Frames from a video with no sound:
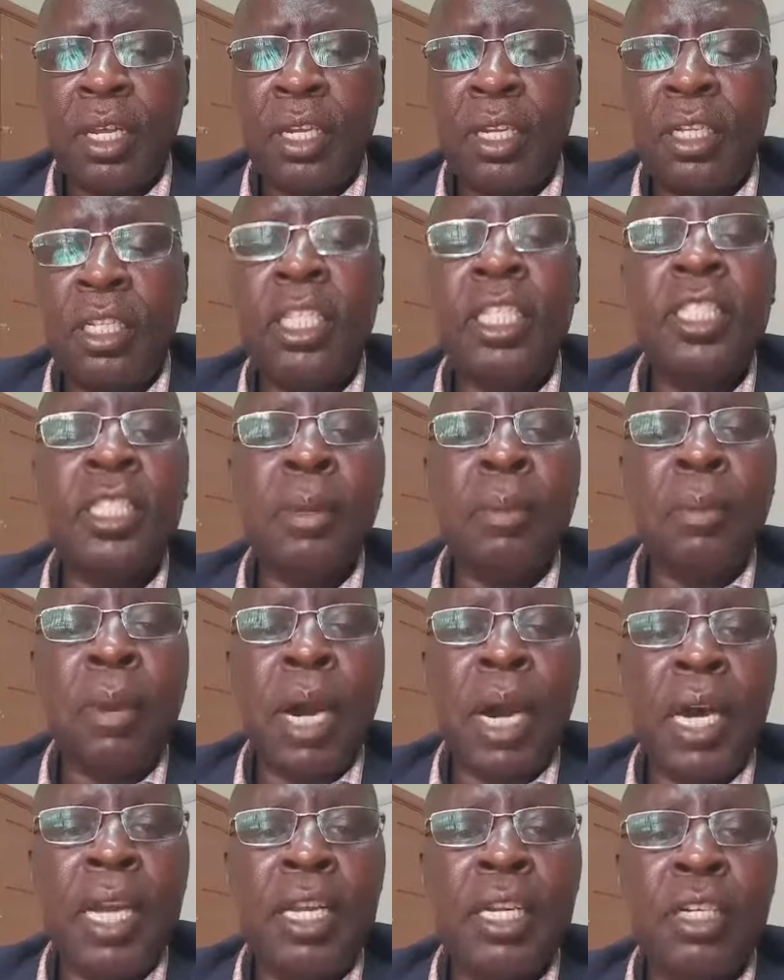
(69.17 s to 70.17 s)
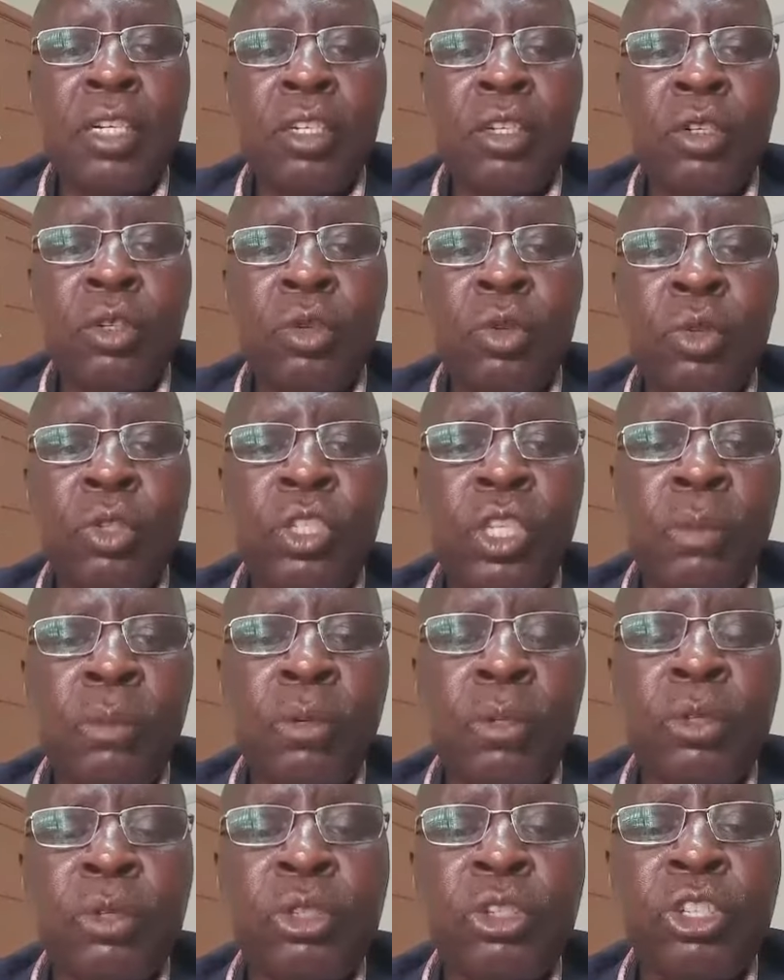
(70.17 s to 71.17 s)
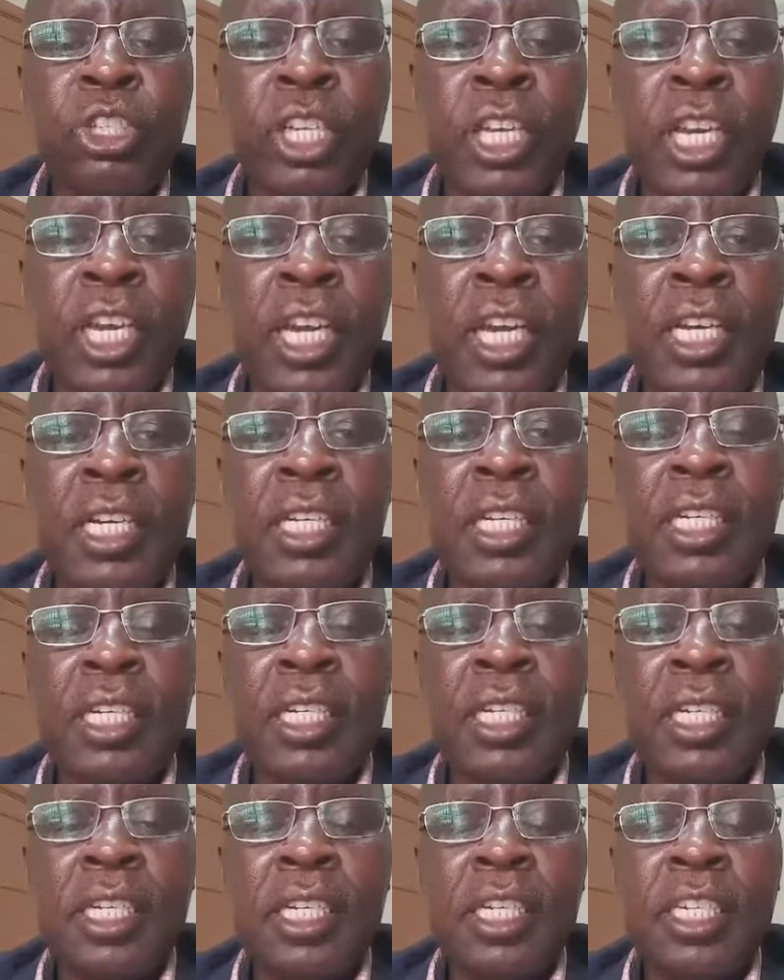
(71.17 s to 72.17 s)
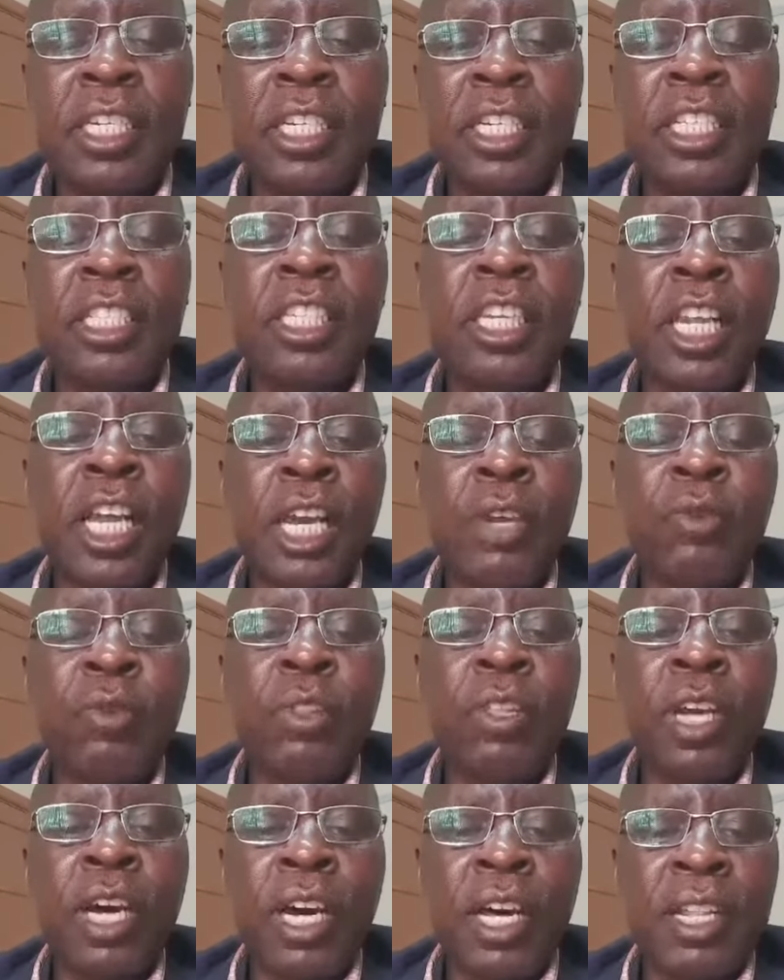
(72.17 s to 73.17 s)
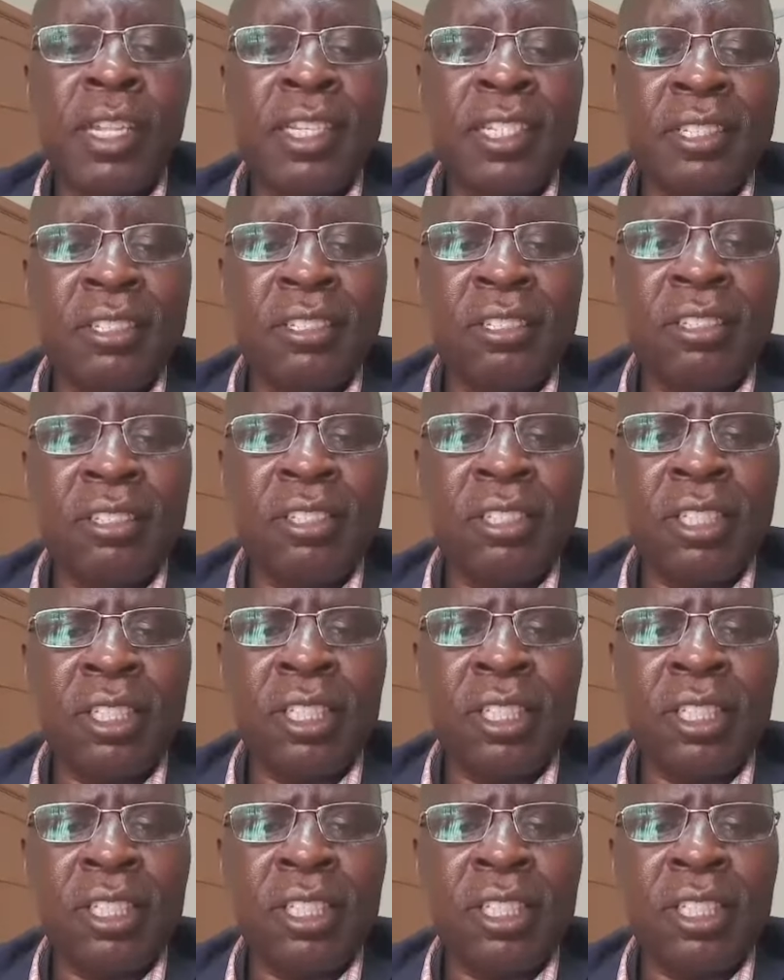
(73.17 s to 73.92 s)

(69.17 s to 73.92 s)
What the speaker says: This is a man who is able to share his life with others.